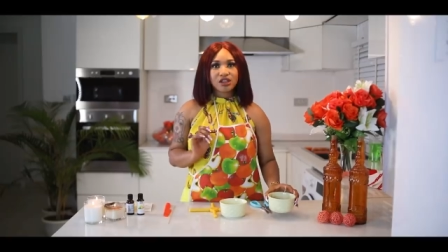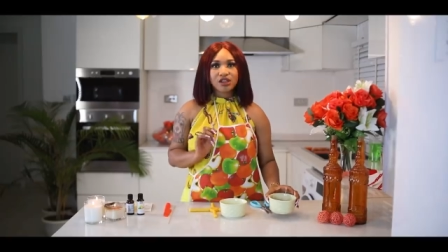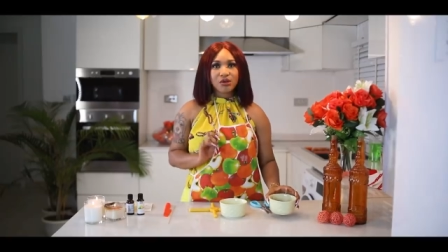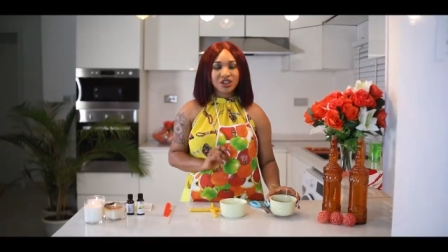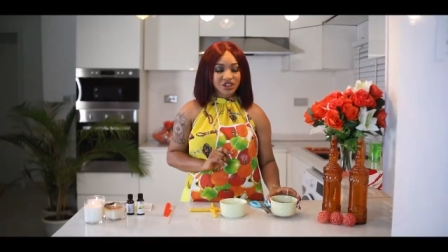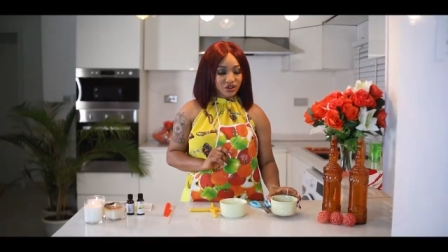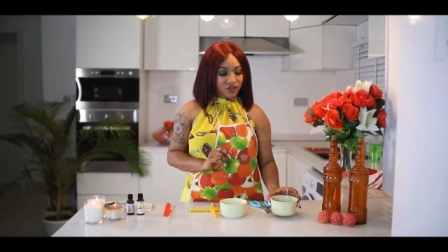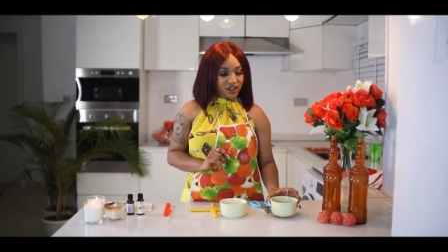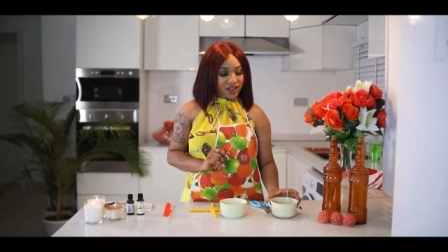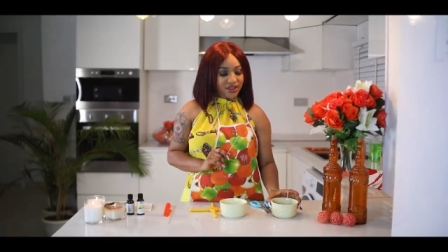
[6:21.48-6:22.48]
so we're just
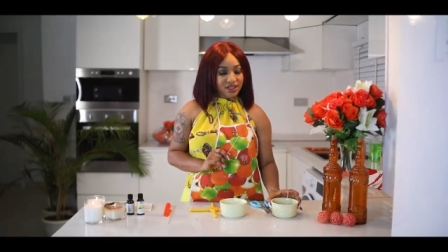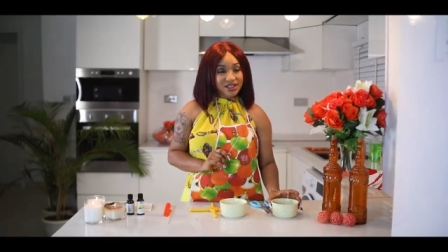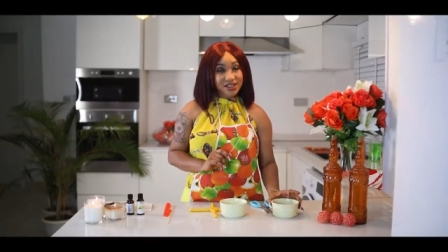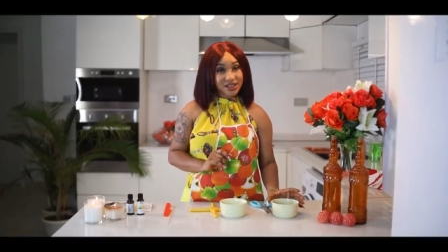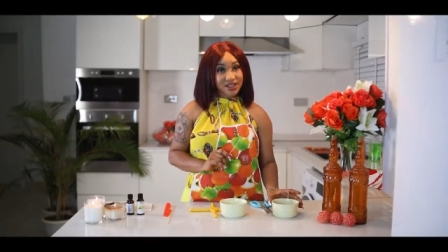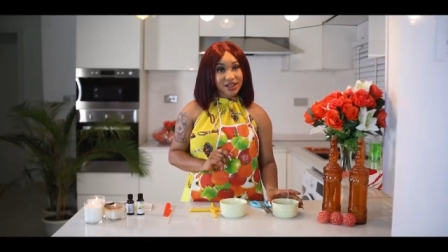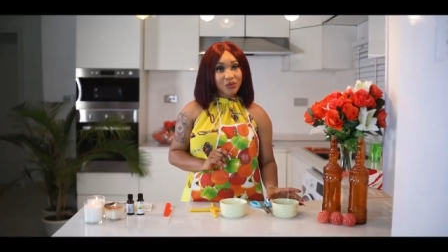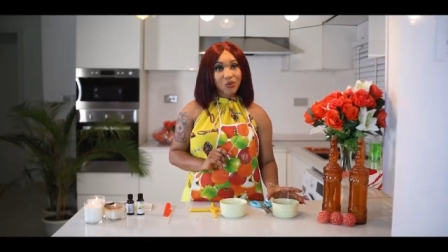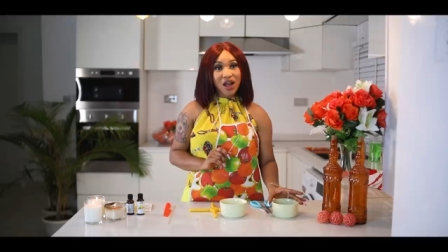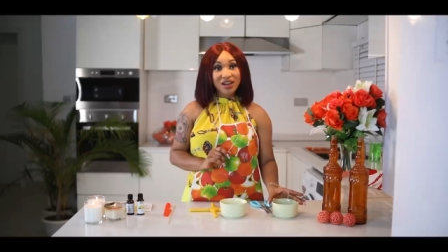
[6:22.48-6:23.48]
gonna let this sit.
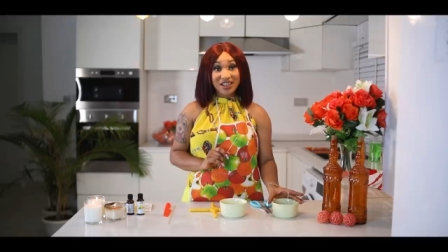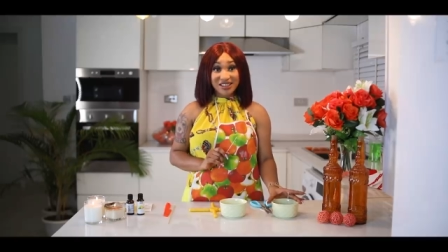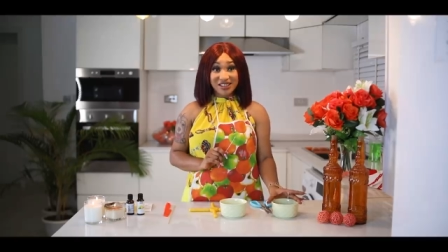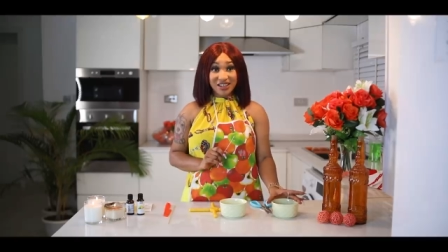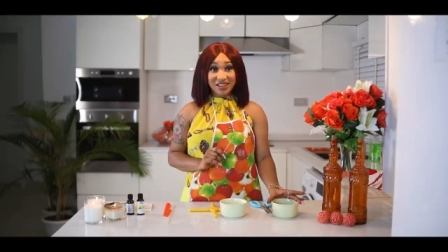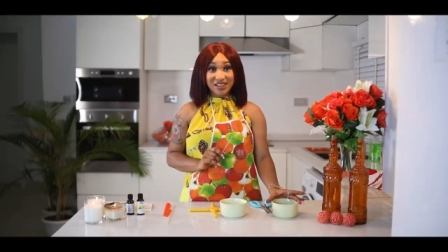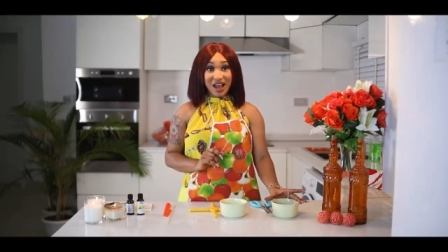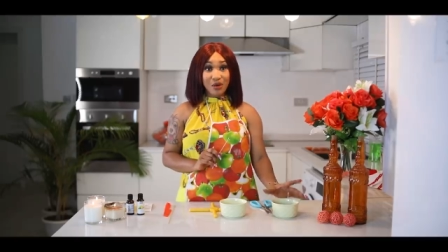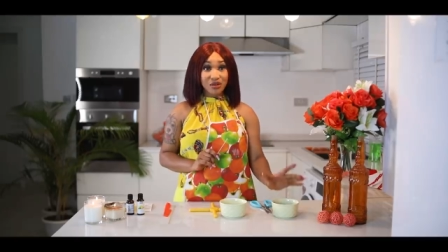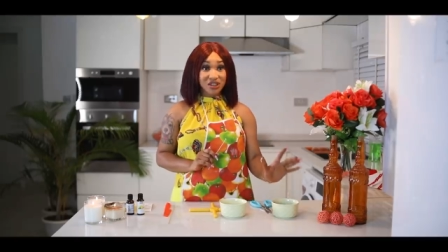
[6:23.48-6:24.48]
And while it sits,
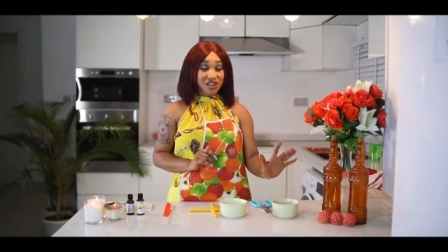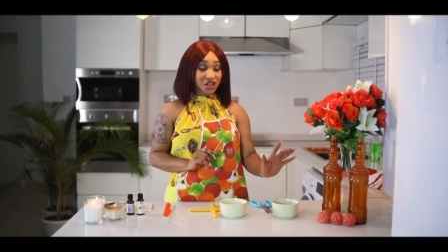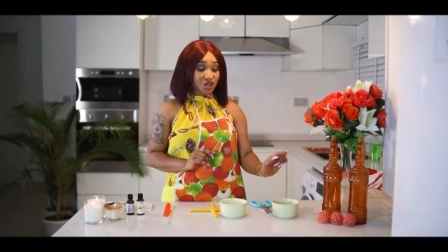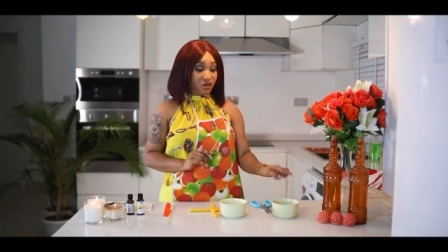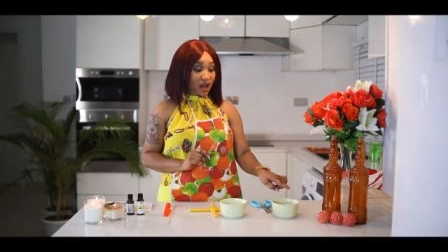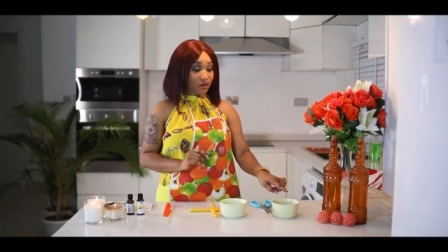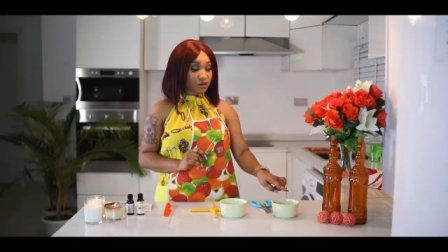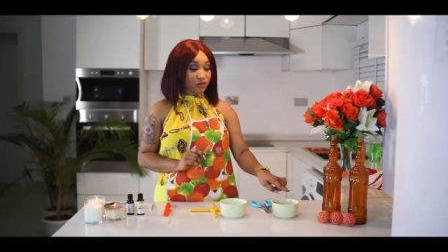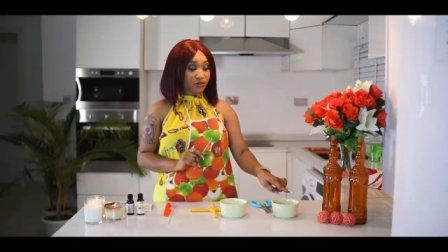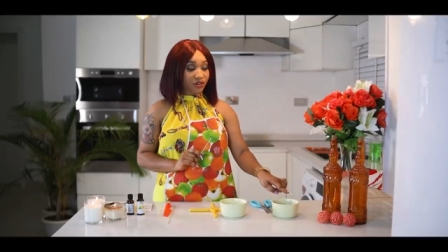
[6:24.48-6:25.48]
I will teach you how
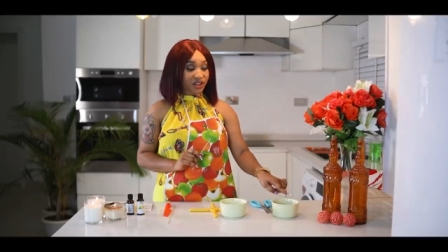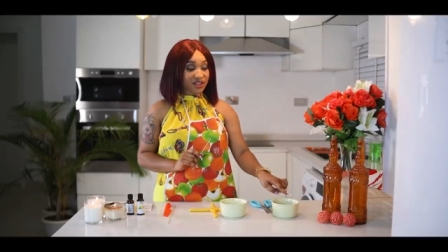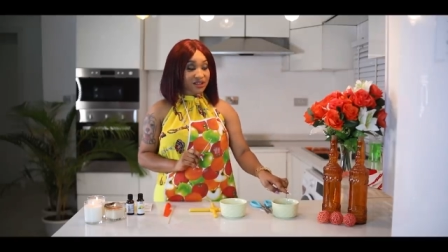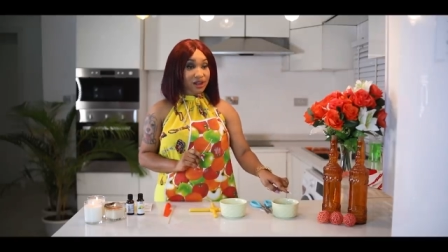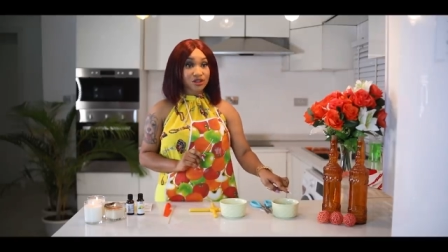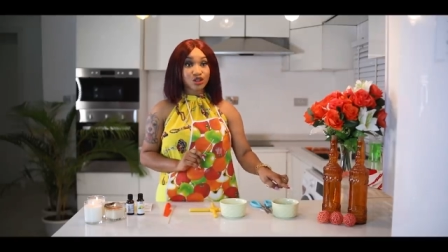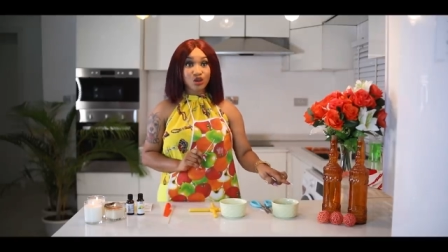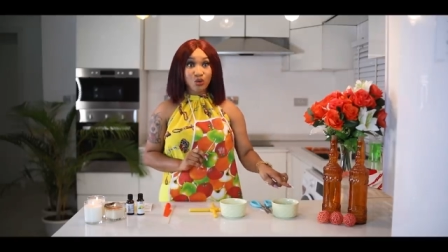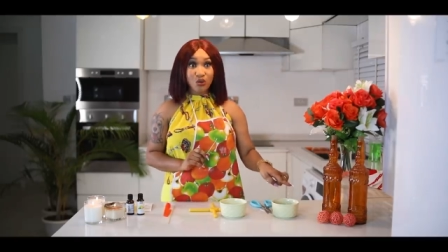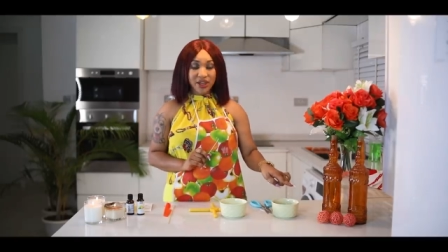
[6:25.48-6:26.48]
to insert
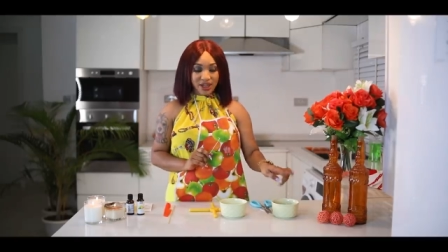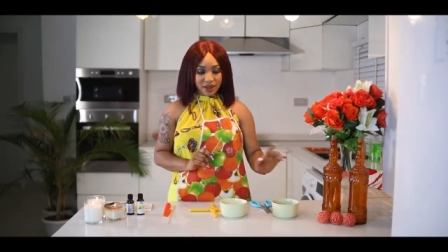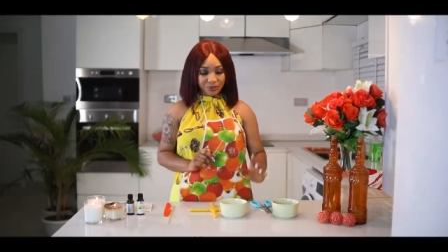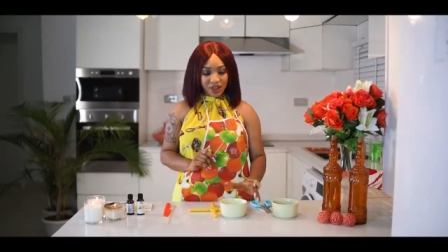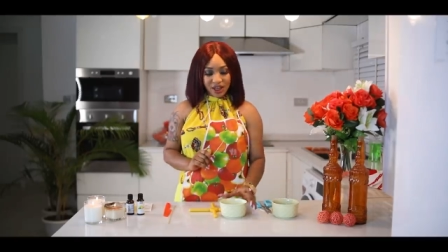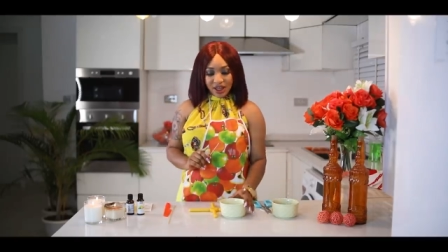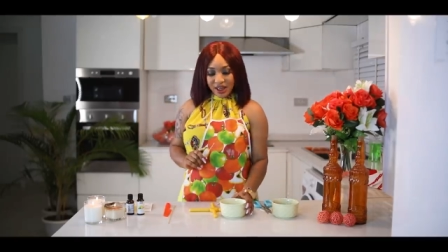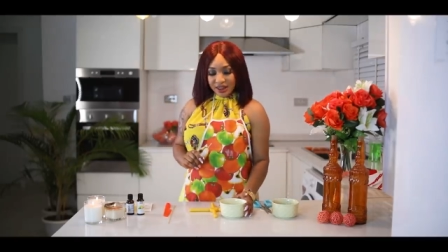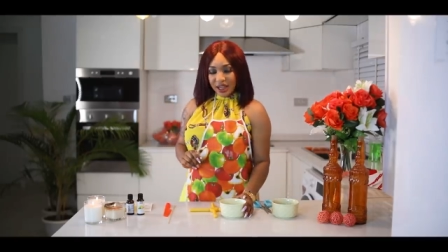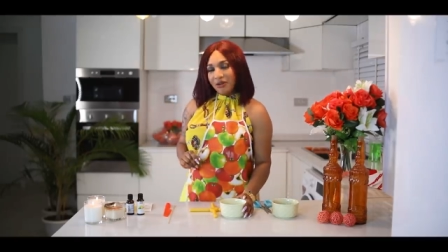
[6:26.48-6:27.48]
your wick.
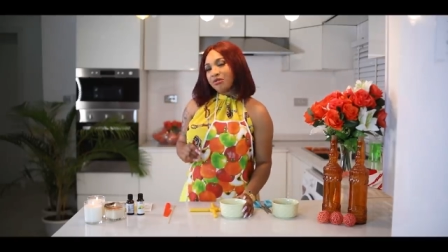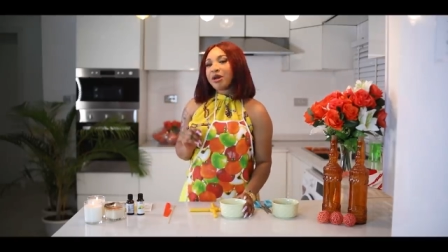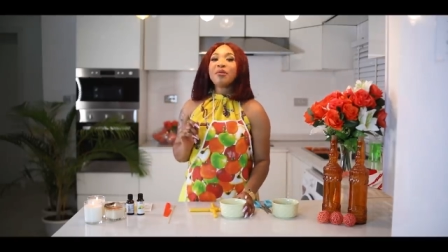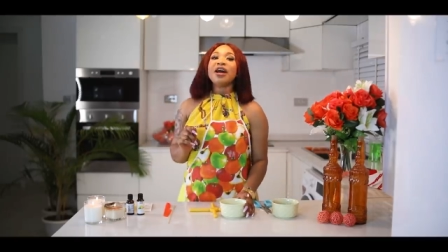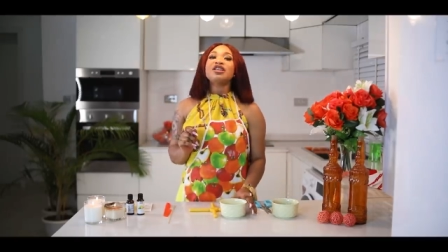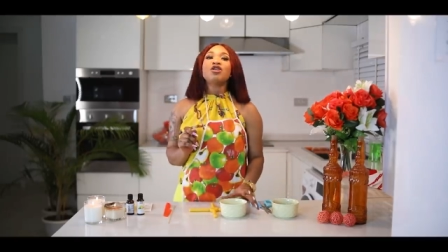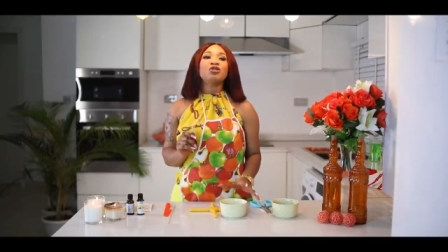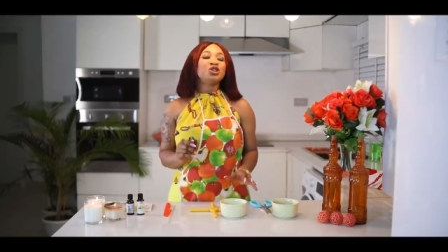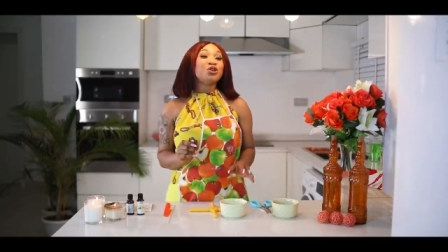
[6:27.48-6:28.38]
Now, remember I told you